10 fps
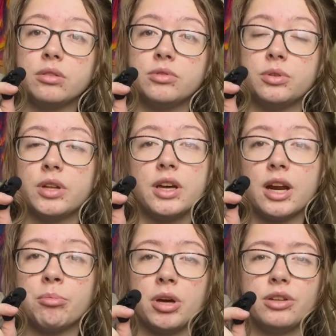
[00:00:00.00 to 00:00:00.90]
do that,
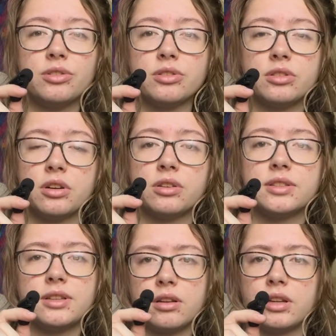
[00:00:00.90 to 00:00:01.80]
I might just start
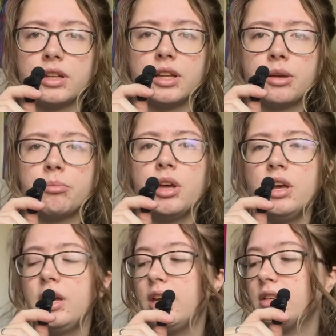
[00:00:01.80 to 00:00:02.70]
selling them.
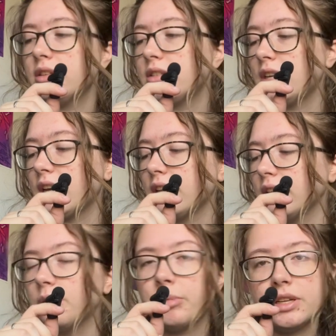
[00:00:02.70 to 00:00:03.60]
It does take a
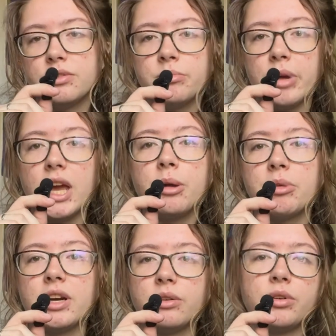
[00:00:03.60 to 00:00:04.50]
little bit to make,
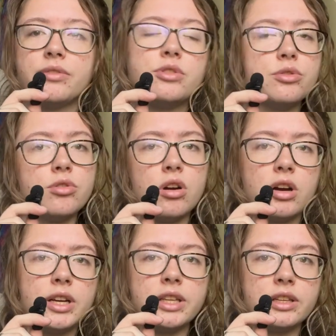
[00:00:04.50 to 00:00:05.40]
but I don't have to
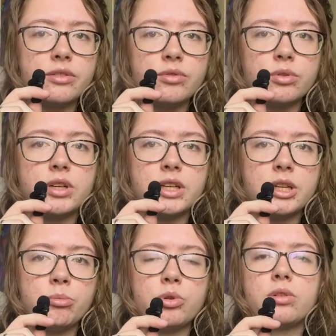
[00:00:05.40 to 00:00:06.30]
draw anything for it
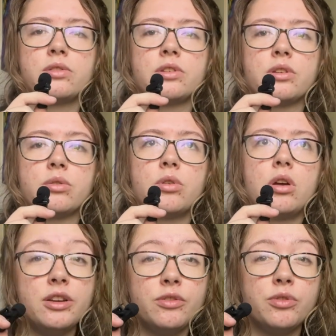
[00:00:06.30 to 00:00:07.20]
anymore. So
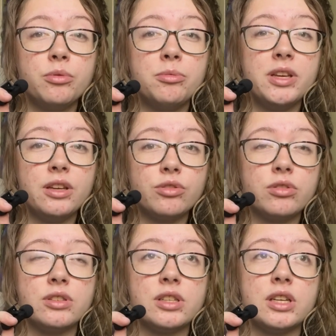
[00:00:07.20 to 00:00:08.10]
if you would be
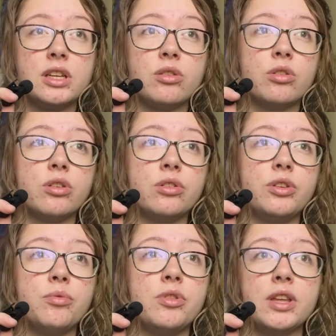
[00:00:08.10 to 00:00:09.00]
interested or
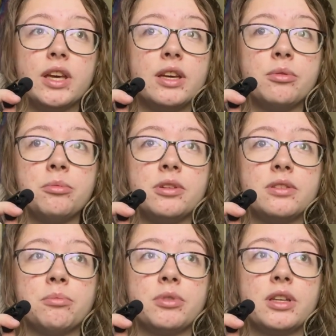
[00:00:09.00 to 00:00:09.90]
you think it would be
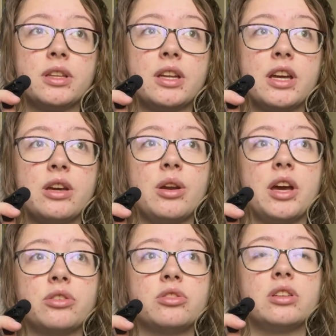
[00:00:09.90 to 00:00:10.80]
something that I could
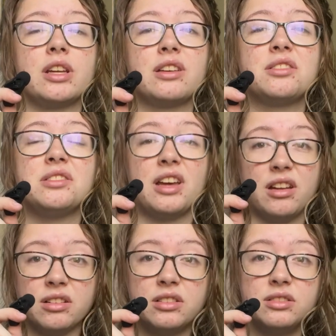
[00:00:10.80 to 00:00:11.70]
actually like
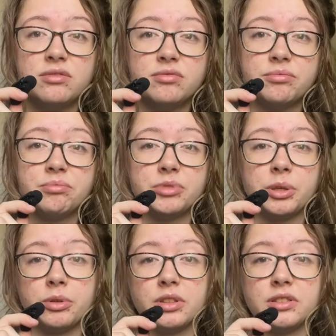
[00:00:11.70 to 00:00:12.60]
sell
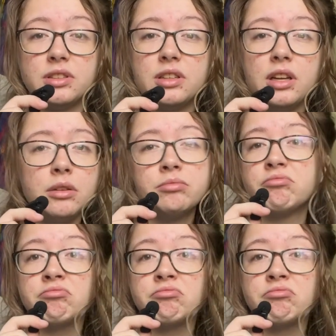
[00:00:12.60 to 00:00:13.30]
pretty realistically,